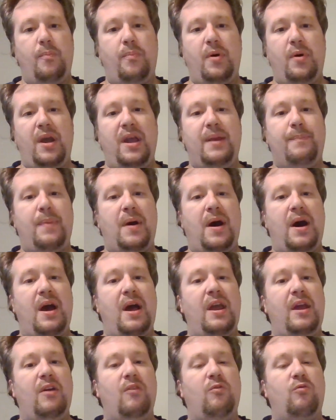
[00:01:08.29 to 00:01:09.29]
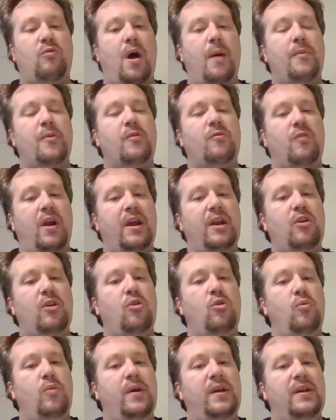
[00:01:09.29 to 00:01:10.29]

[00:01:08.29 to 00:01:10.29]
played by Robin Wright, who